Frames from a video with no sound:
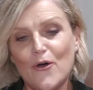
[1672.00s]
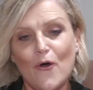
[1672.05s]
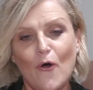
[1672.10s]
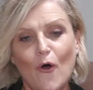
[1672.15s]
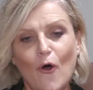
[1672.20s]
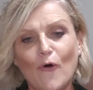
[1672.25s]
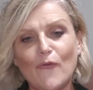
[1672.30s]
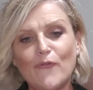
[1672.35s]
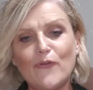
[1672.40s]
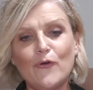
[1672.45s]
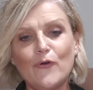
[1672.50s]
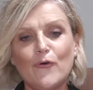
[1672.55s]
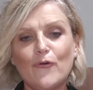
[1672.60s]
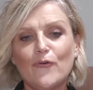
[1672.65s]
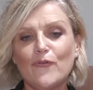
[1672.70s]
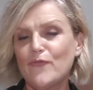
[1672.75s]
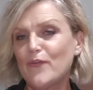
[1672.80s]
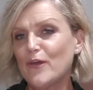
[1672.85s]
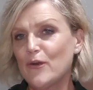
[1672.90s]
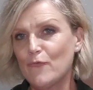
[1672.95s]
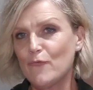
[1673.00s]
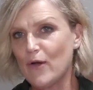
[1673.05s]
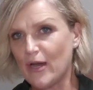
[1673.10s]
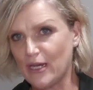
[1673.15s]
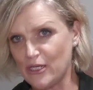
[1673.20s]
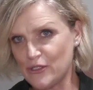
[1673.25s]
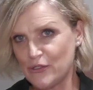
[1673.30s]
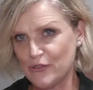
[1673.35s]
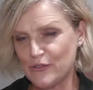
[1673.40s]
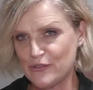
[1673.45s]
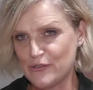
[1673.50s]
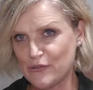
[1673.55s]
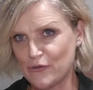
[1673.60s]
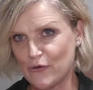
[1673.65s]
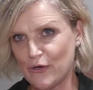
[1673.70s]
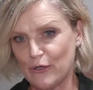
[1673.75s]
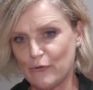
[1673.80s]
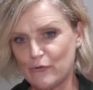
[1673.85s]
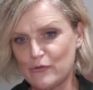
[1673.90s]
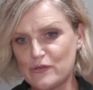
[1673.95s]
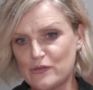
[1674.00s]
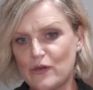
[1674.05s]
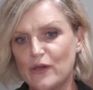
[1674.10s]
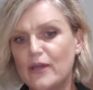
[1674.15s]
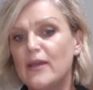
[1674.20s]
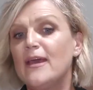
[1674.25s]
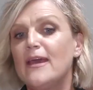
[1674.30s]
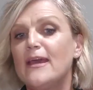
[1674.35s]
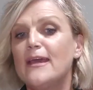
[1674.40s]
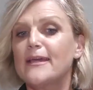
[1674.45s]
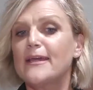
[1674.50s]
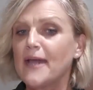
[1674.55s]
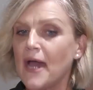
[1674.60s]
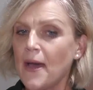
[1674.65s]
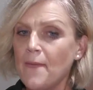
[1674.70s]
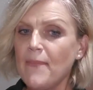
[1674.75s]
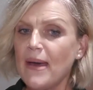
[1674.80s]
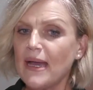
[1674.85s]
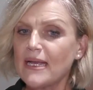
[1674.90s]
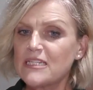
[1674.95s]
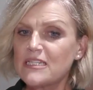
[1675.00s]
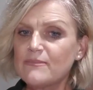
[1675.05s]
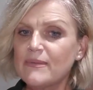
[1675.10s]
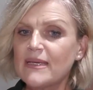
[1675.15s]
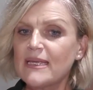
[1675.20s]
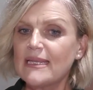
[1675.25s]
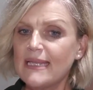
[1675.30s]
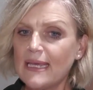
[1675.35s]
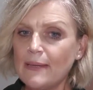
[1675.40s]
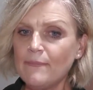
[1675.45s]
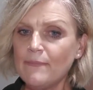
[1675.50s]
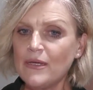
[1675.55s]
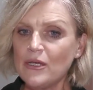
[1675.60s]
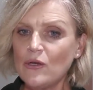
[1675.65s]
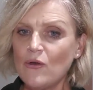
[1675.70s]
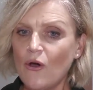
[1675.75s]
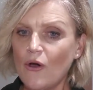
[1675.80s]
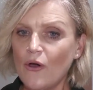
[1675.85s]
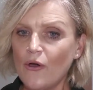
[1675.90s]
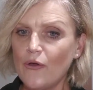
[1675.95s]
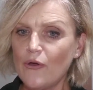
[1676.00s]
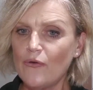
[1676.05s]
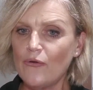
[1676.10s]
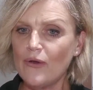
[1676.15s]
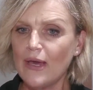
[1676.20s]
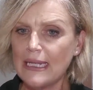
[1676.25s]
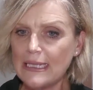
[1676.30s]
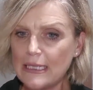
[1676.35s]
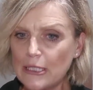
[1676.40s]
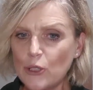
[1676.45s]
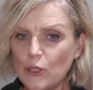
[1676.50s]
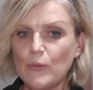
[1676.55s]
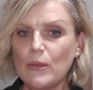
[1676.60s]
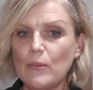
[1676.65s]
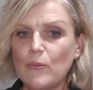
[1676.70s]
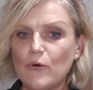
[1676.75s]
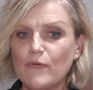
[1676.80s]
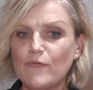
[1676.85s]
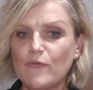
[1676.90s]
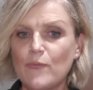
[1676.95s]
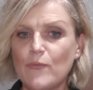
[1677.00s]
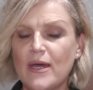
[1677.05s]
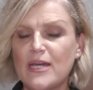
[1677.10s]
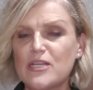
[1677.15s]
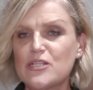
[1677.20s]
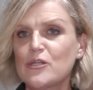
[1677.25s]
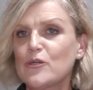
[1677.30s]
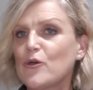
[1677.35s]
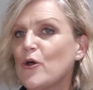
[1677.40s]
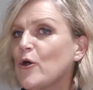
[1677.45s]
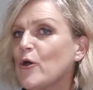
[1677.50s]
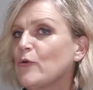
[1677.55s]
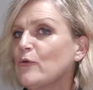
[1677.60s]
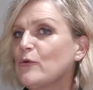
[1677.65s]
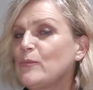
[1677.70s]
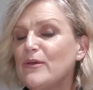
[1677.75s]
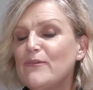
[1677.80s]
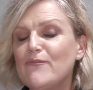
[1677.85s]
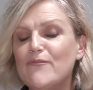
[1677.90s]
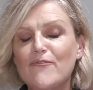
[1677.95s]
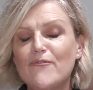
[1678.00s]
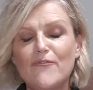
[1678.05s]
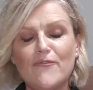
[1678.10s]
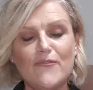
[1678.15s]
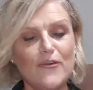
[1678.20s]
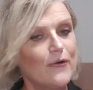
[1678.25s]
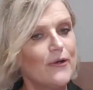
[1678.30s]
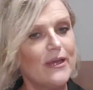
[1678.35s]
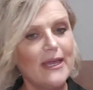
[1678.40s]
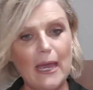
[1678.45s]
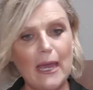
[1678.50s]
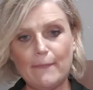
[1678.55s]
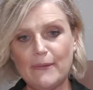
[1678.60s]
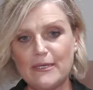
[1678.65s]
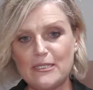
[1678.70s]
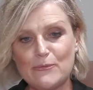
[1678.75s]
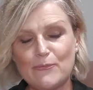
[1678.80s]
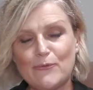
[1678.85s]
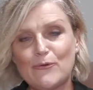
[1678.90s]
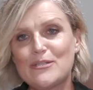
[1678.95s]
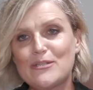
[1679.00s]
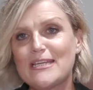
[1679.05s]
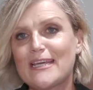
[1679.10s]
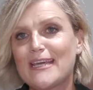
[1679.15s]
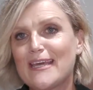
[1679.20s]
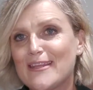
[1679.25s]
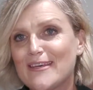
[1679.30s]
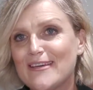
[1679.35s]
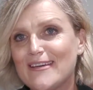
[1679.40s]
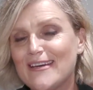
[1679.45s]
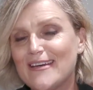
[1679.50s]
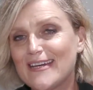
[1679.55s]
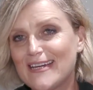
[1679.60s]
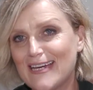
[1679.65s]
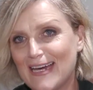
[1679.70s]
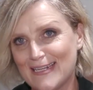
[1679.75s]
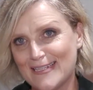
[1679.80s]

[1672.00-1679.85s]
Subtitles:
of your Federation style. So come back to me, let me know a little bit more information. I would be very happy to put together a colour